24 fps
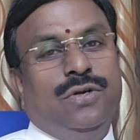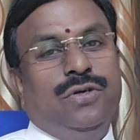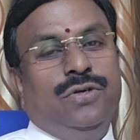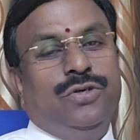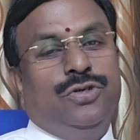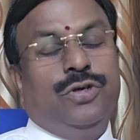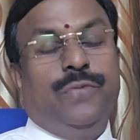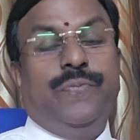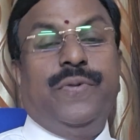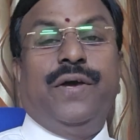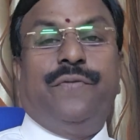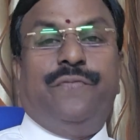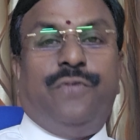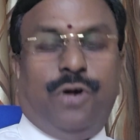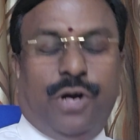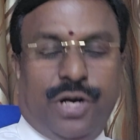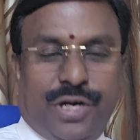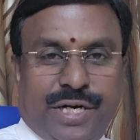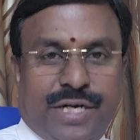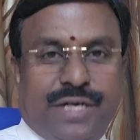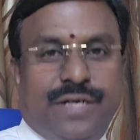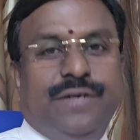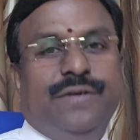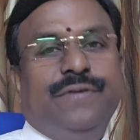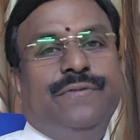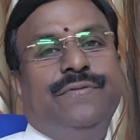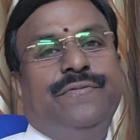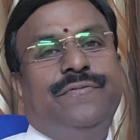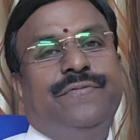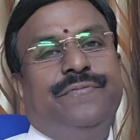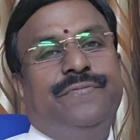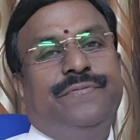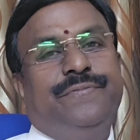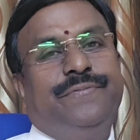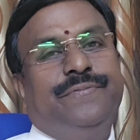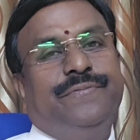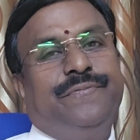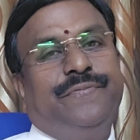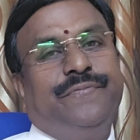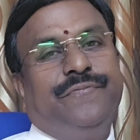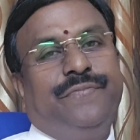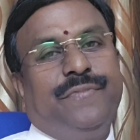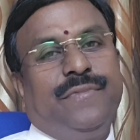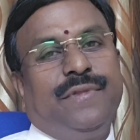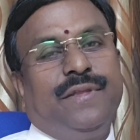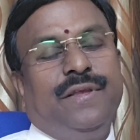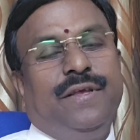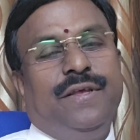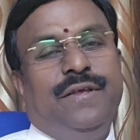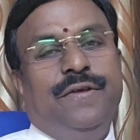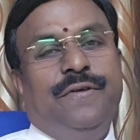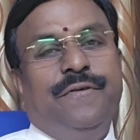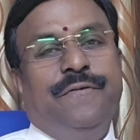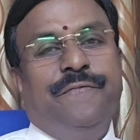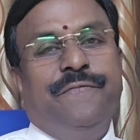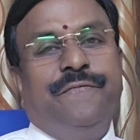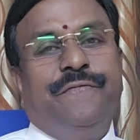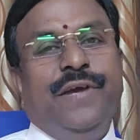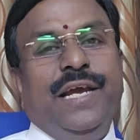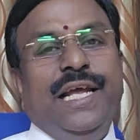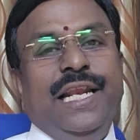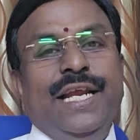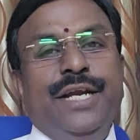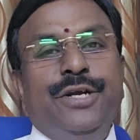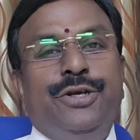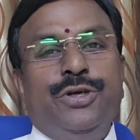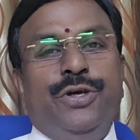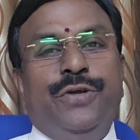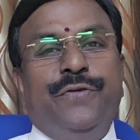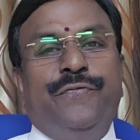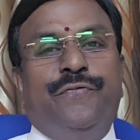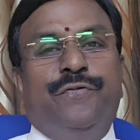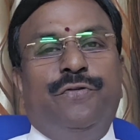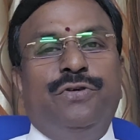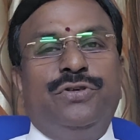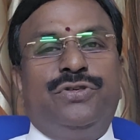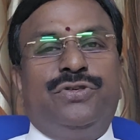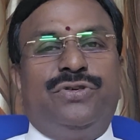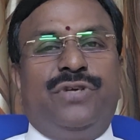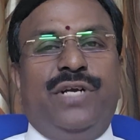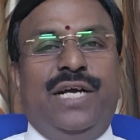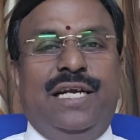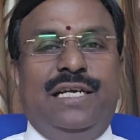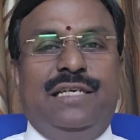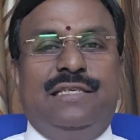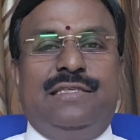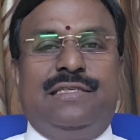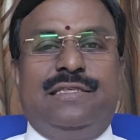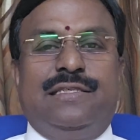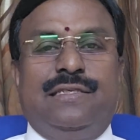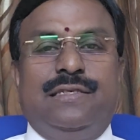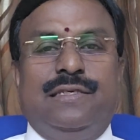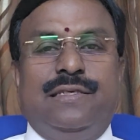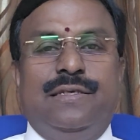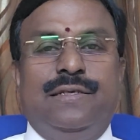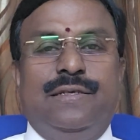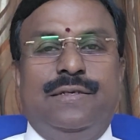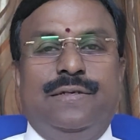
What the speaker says: should be avoided. Failing to enforce rights